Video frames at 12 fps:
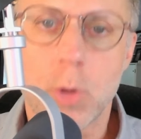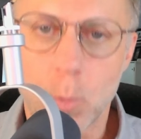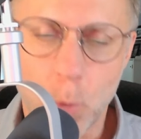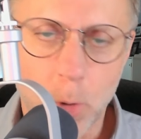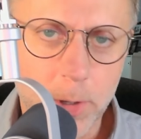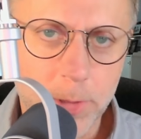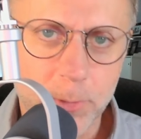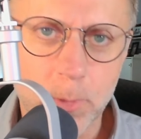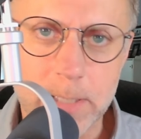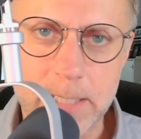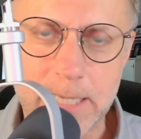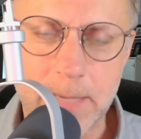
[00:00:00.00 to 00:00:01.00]
can work through
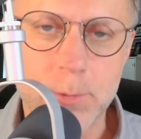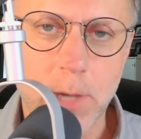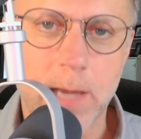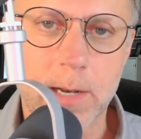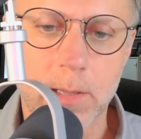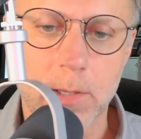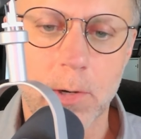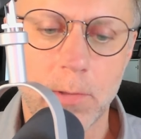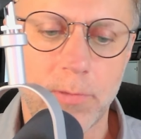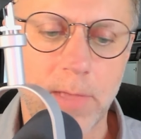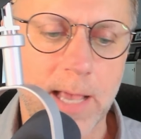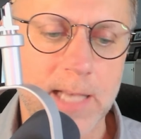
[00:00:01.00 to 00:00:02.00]
it and keep trying to
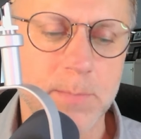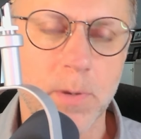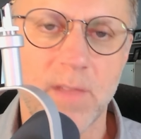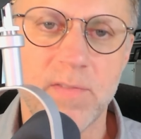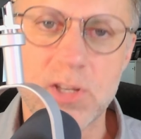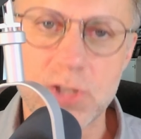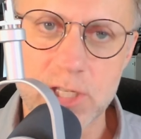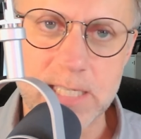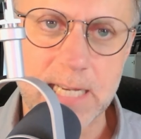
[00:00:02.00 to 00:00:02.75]
learn things, but if you just